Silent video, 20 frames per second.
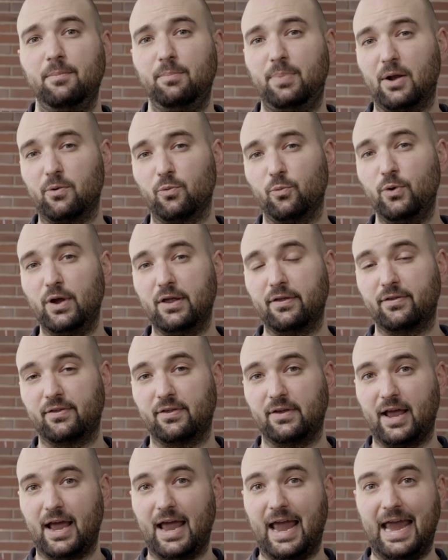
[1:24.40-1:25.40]
But
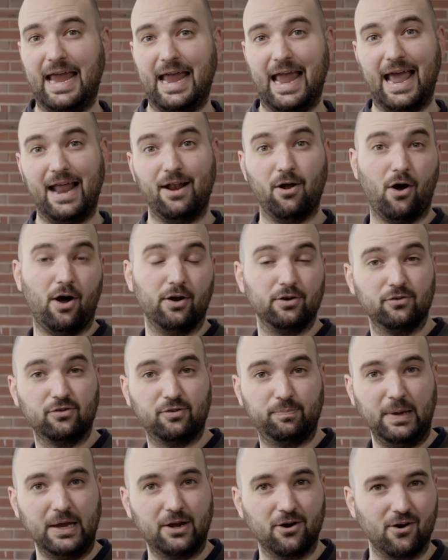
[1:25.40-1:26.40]
with a HEDD Audio
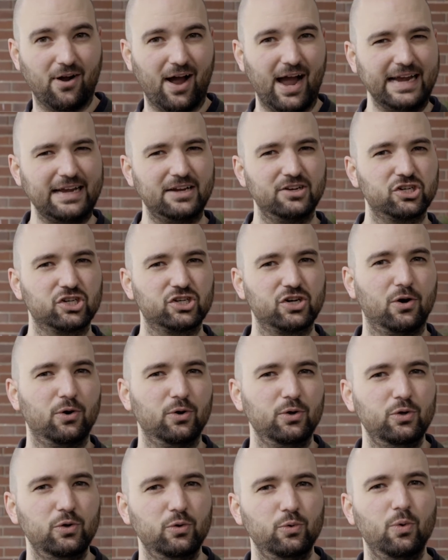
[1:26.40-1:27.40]
speaker, I can
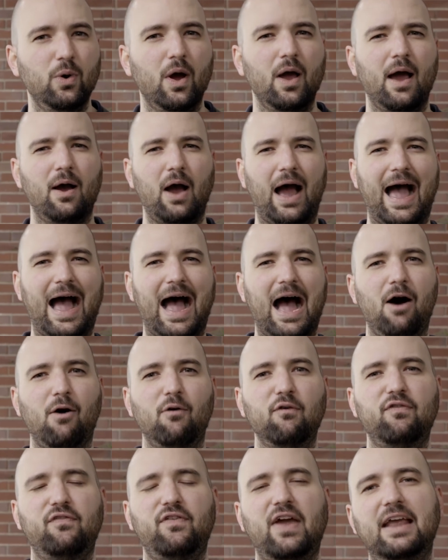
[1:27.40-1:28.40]
show you
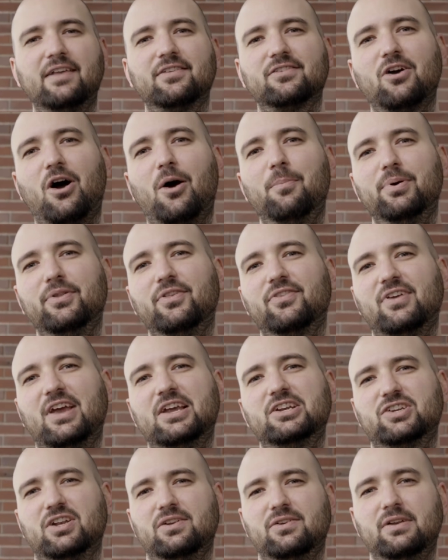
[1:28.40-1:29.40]
how phase
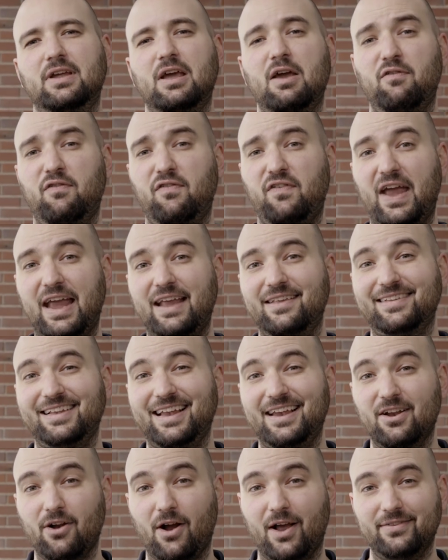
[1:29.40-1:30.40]
compensation, phase
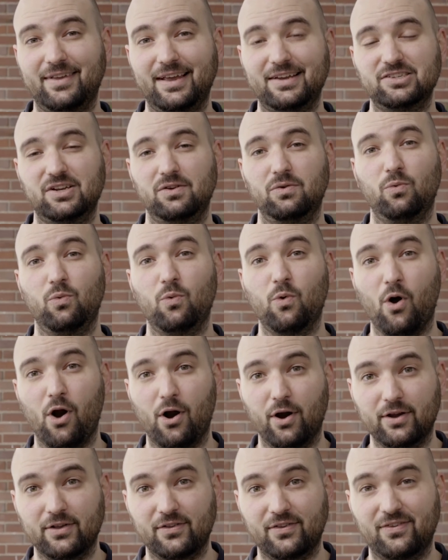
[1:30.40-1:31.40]
linearization
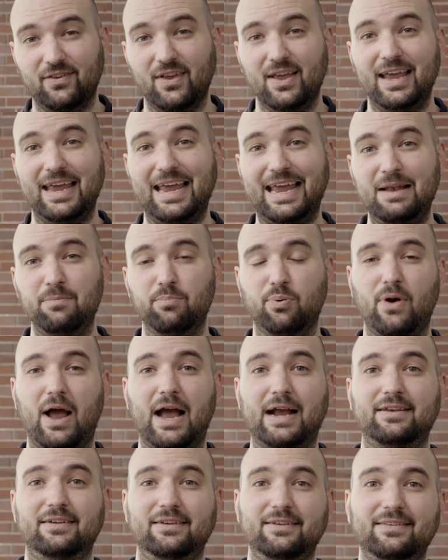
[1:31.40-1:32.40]
works in
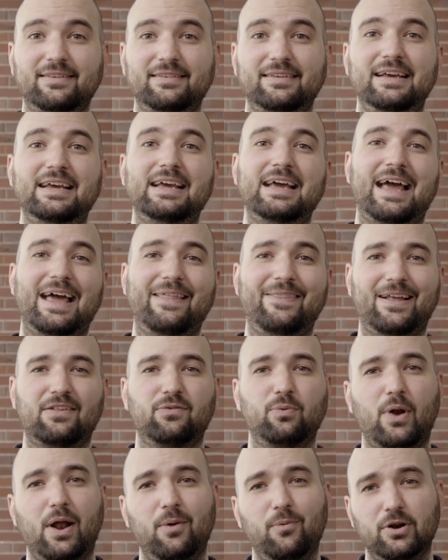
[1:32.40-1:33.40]
practice, and
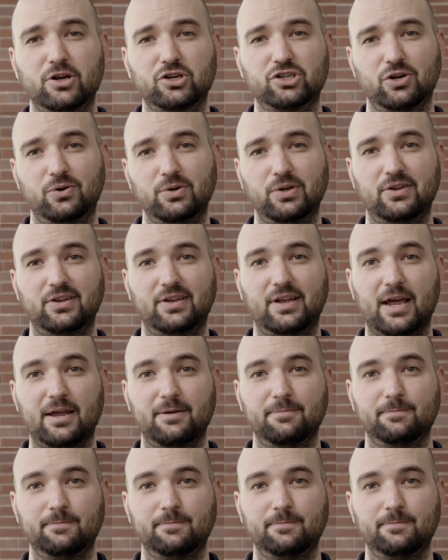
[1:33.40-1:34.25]
that's what I want to show you today.